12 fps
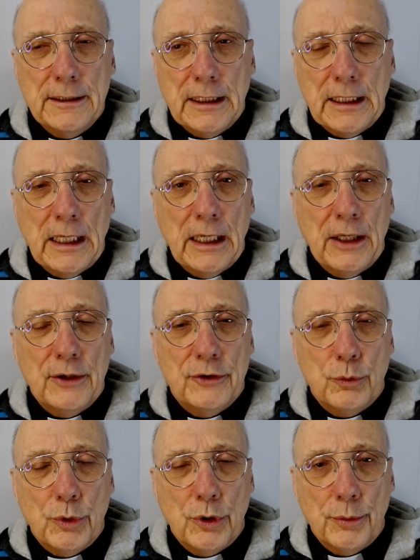and
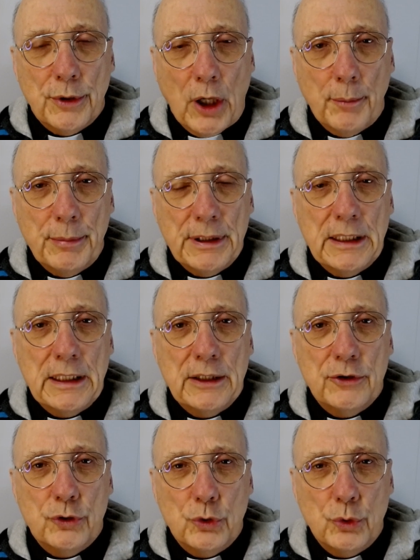we're now beginning
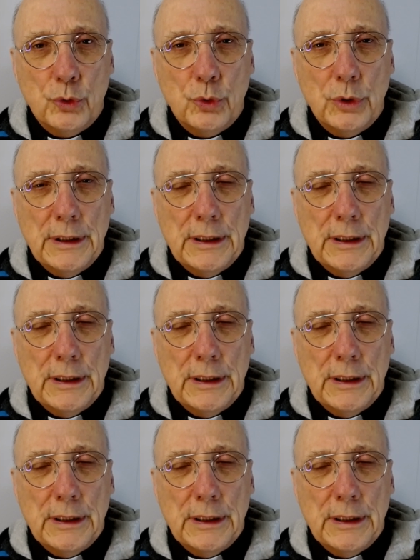to